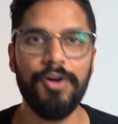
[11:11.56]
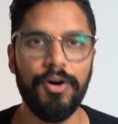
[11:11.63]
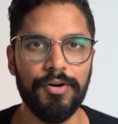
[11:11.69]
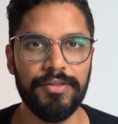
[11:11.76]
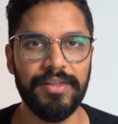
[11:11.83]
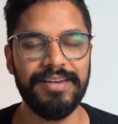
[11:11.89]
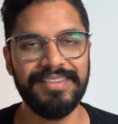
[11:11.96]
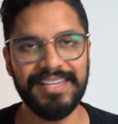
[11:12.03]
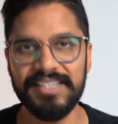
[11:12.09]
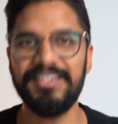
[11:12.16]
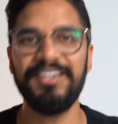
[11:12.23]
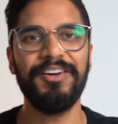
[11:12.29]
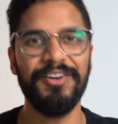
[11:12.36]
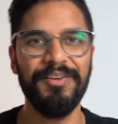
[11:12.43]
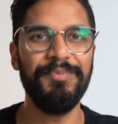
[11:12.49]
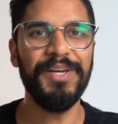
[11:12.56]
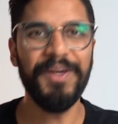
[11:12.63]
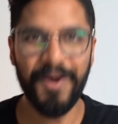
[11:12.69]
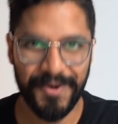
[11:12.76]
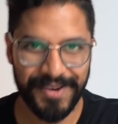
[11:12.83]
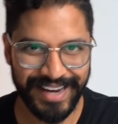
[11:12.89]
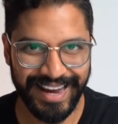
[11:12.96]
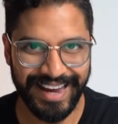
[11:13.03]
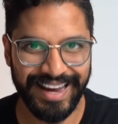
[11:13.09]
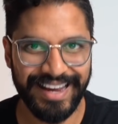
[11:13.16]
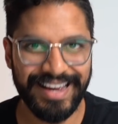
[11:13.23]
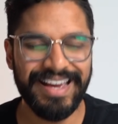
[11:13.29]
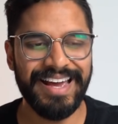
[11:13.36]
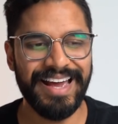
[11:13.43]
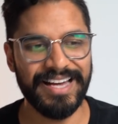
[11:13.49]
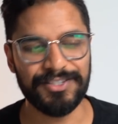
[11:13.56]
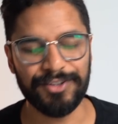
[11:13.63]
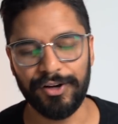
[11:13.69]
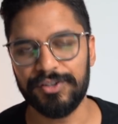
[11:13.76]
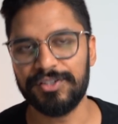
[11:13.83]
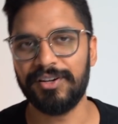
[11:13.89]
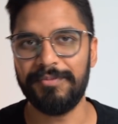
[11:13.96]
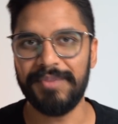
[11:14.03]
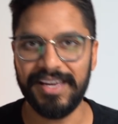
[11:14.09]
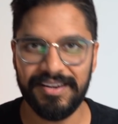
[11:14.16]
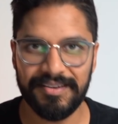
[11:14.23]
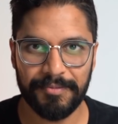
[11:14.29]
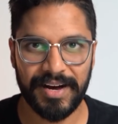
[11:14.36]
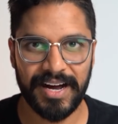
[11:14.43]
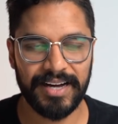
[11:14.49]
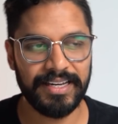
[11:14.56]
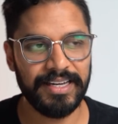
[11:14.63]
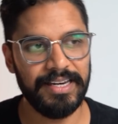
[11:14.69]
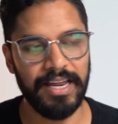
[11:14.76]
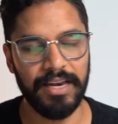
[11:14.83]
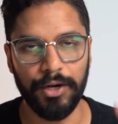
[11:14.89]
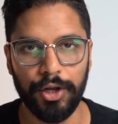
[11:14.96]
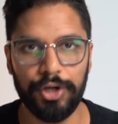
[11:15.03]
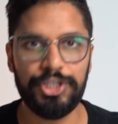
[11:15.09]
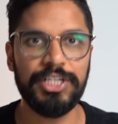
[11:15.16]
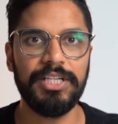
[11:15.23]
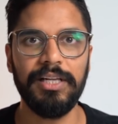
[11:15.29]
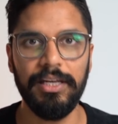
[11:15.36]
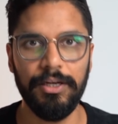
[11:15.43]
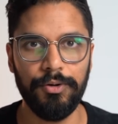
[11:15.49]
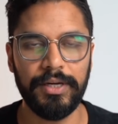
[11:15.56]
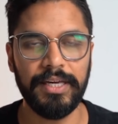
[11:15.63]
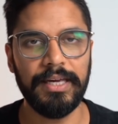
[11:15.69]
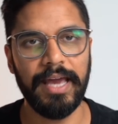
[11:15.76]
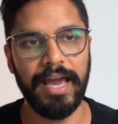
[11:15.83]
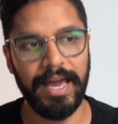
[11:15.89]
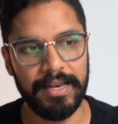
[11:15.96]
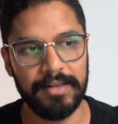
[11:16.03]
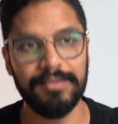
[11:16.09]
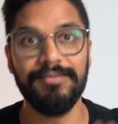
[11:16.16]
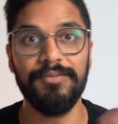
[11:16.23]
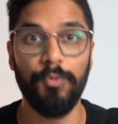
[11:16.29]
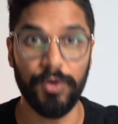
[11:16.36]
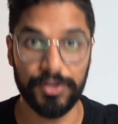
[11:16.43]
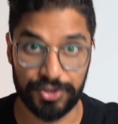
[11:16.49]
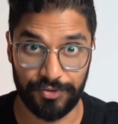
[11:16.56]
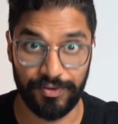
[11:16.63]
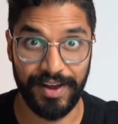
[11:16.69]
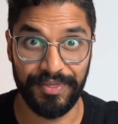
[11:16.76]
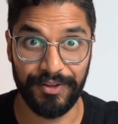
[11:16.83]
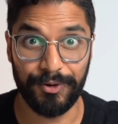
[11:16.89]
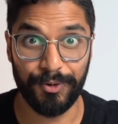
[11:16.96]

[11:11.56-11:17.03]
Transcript: know that things are going to be okay as long as I'm in the market and logically looking at what's around the